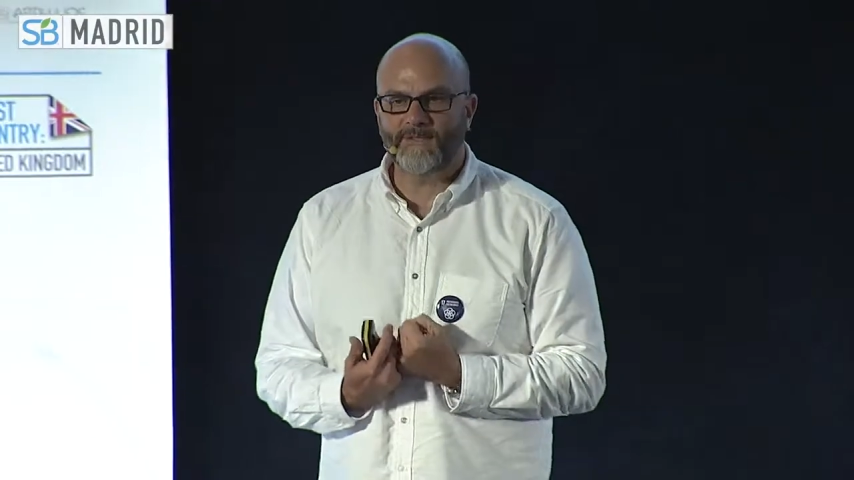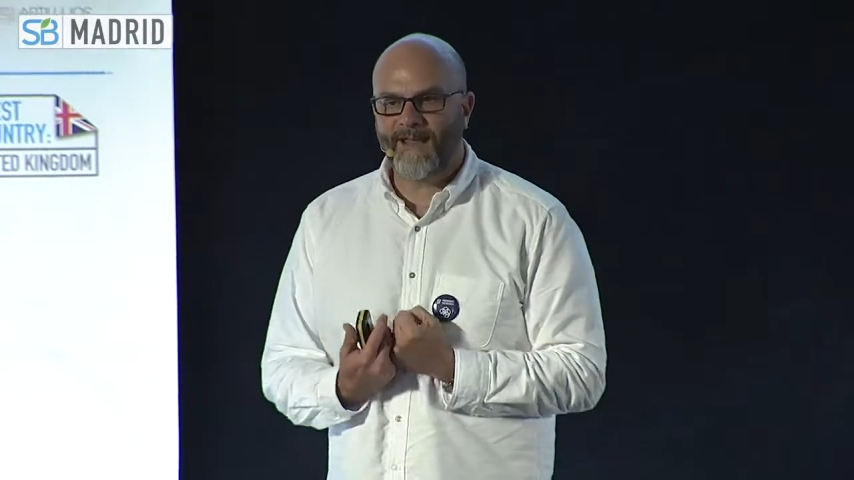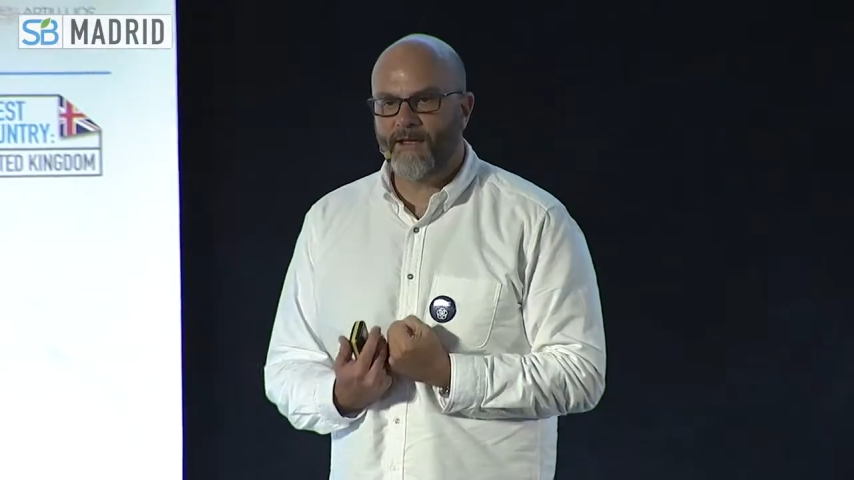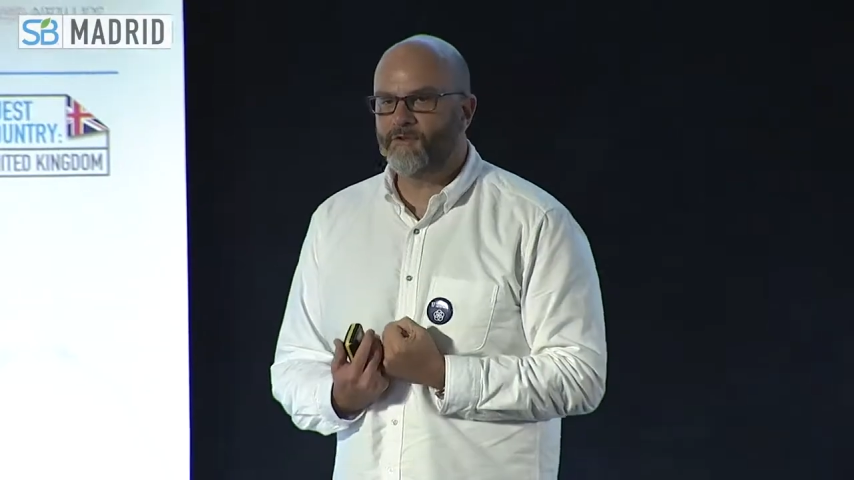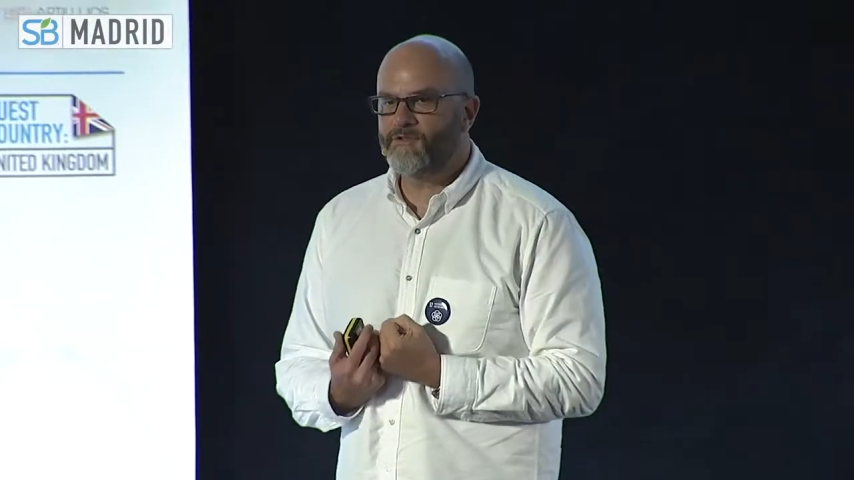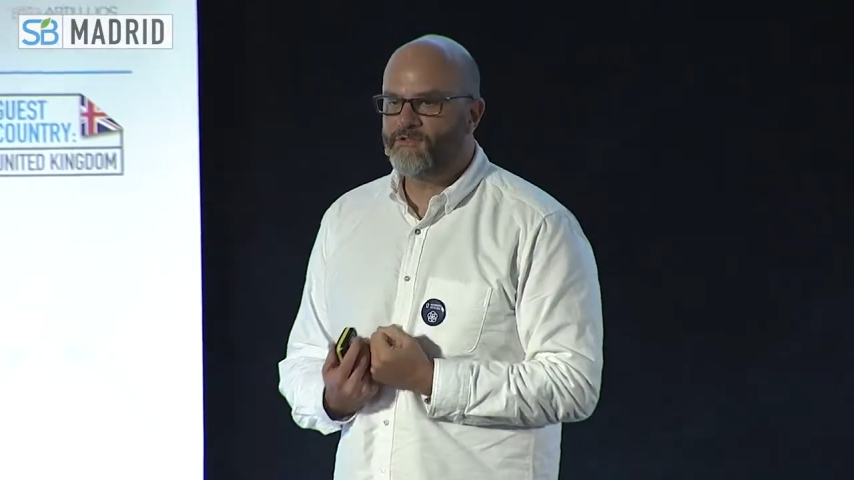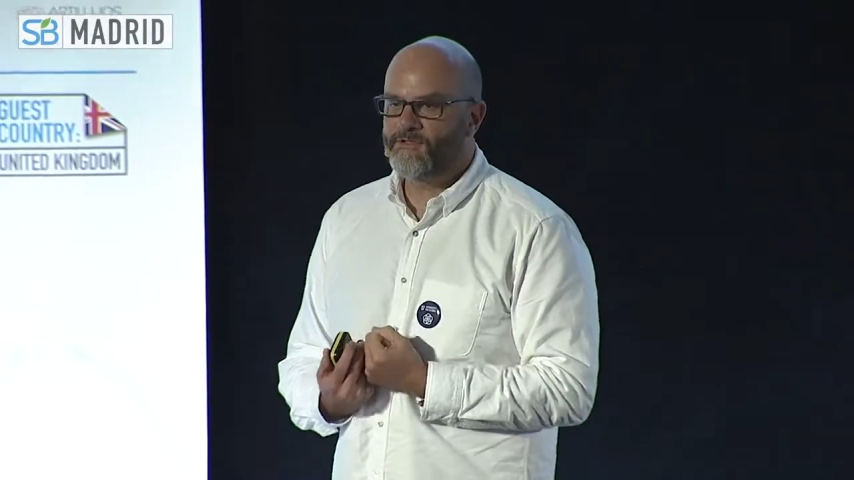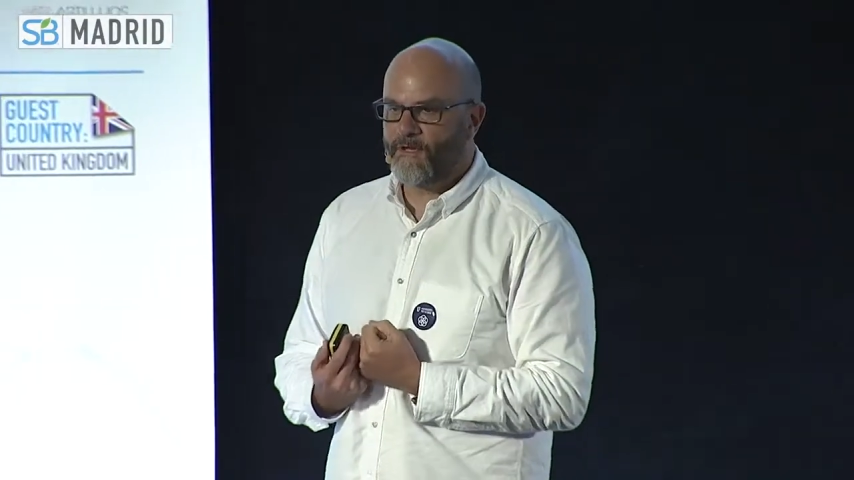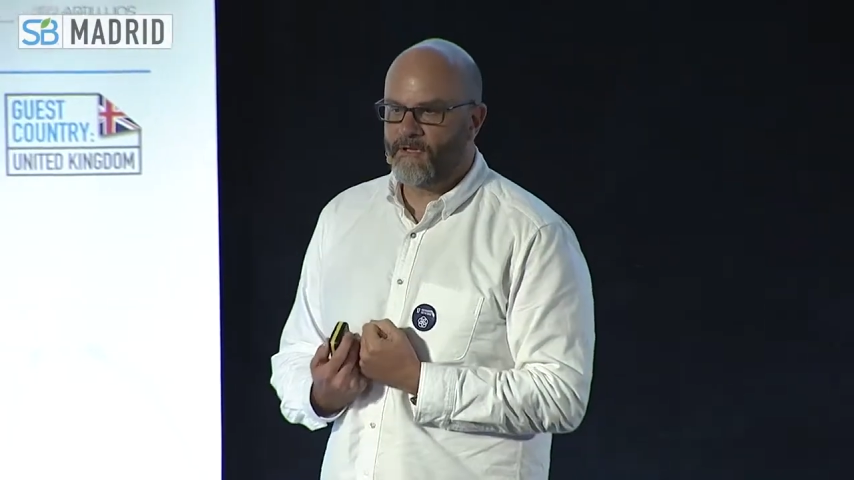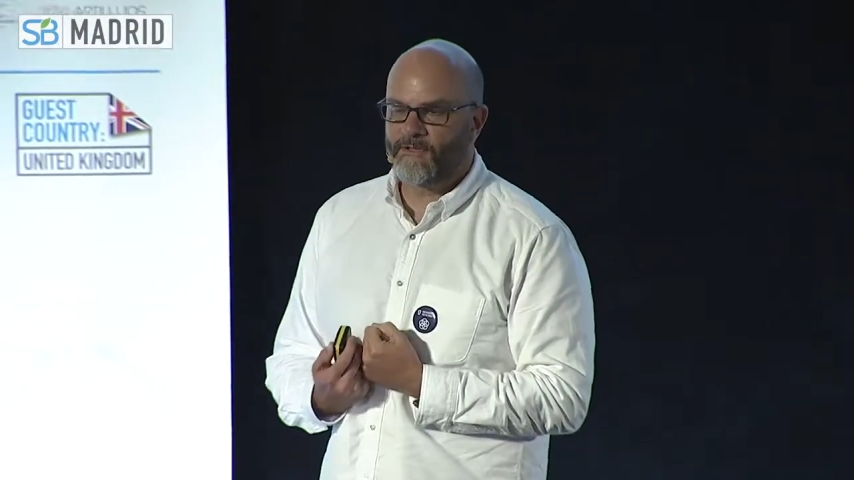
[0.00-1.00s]
how do you
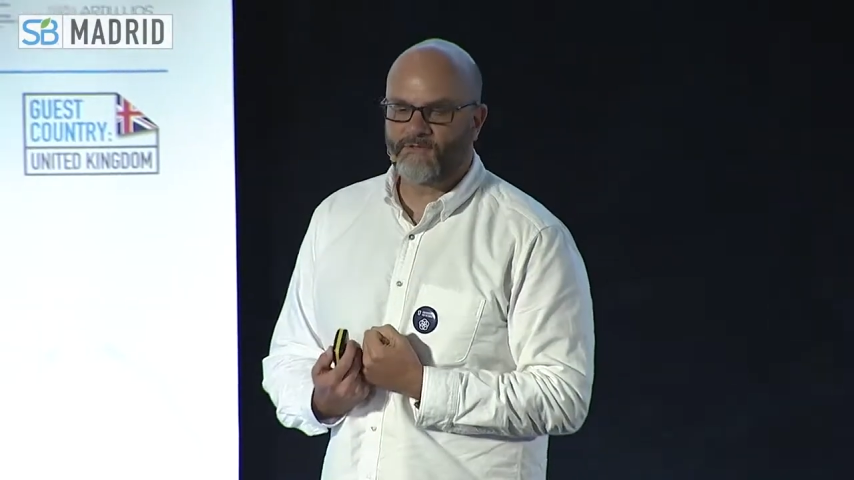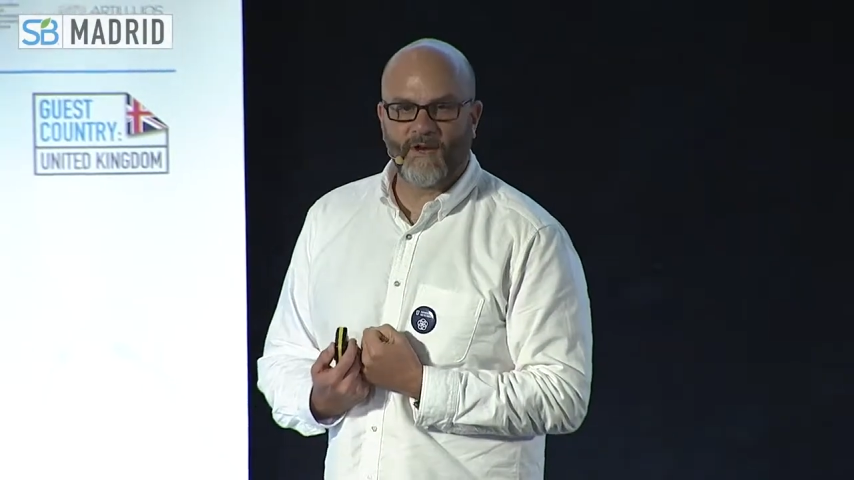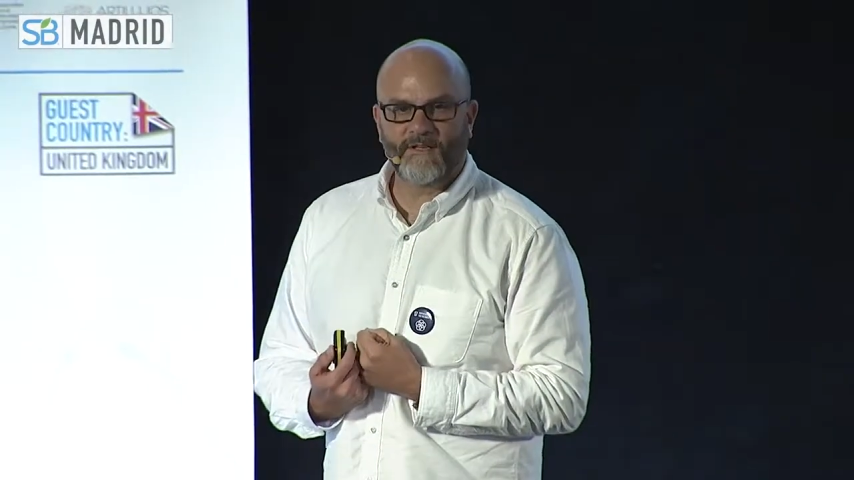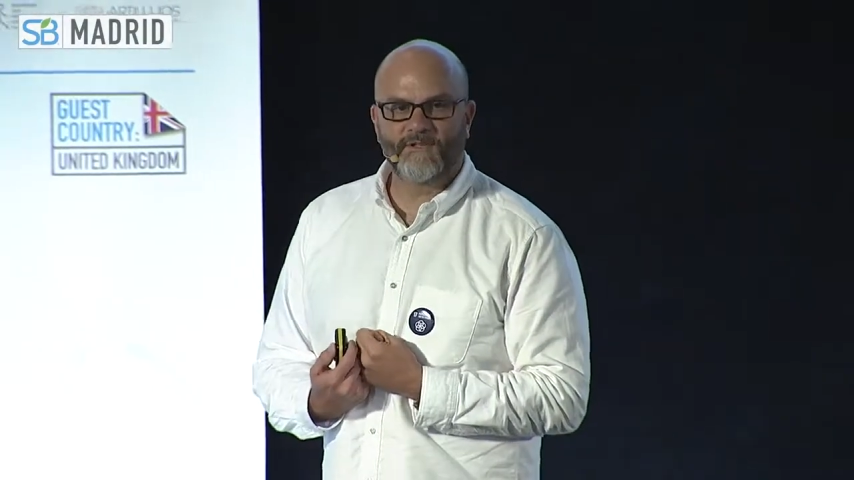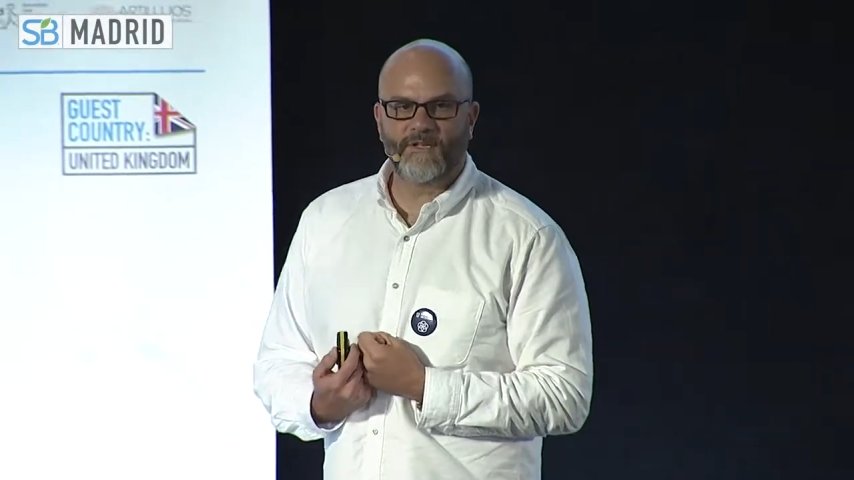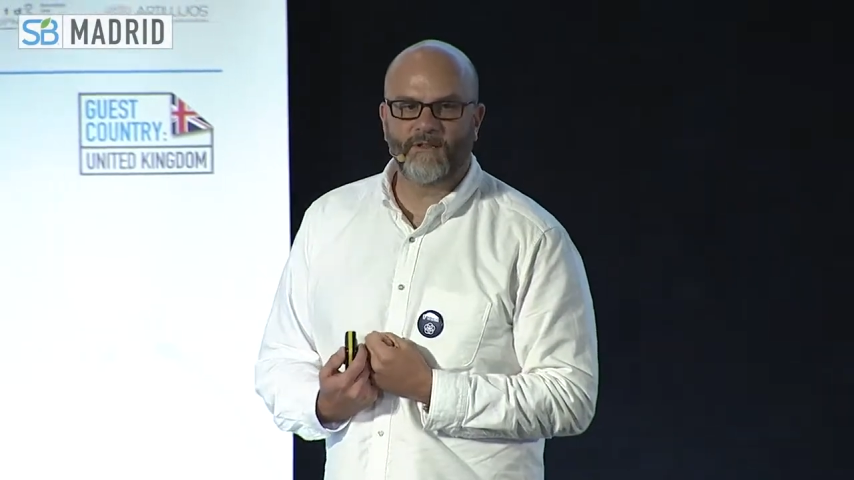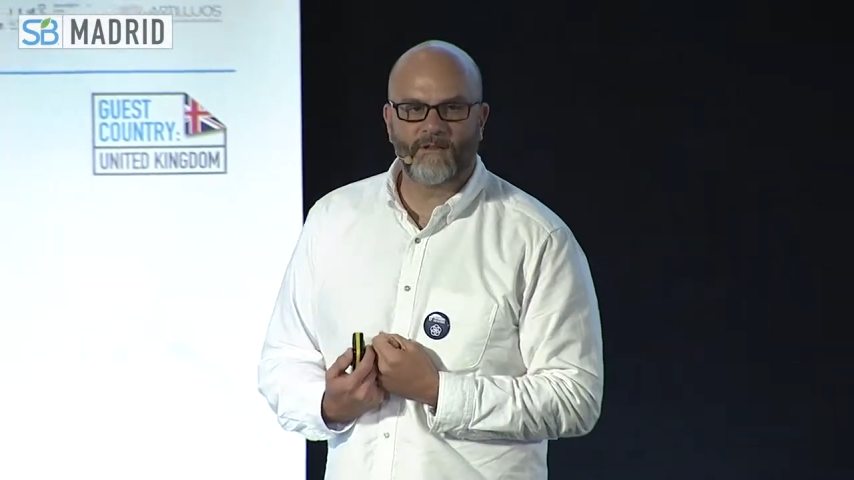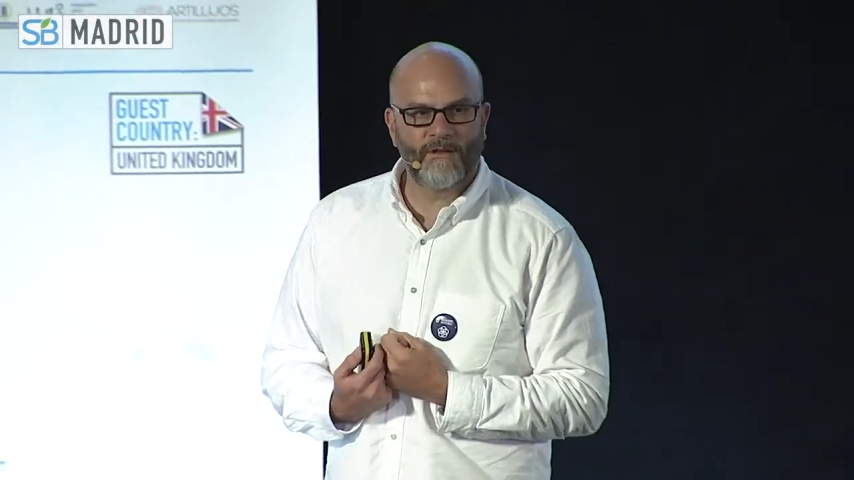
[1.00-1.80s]
design the strategy